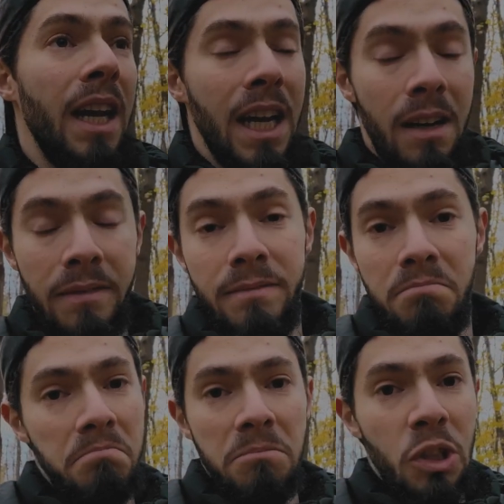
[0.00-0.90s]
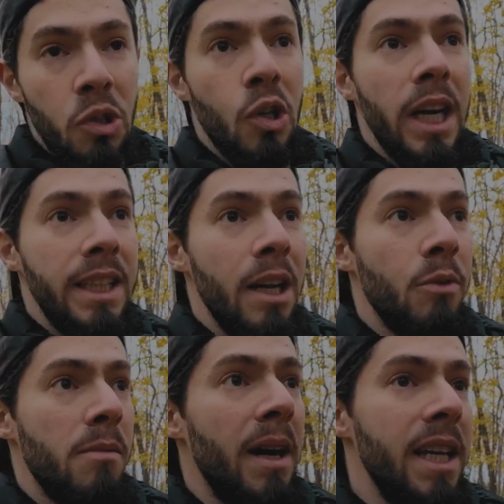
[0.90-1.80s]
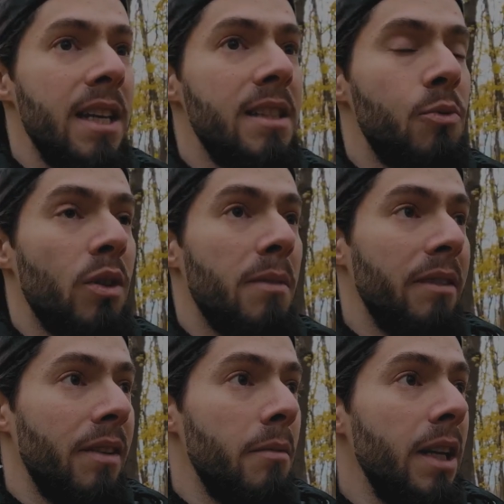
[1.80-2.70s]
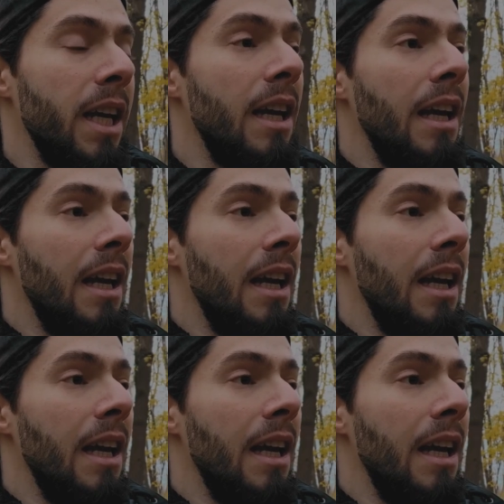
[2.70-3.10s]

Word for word: I have, you know, a day with my kids, with my family.